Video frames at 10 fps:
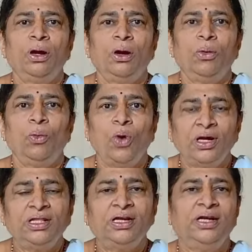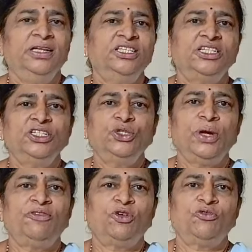what are the conditions you have
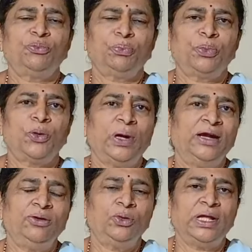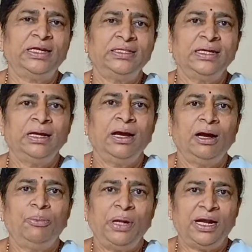to provide to that
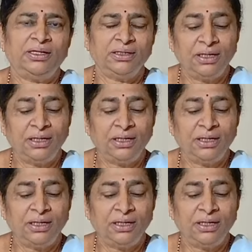plant.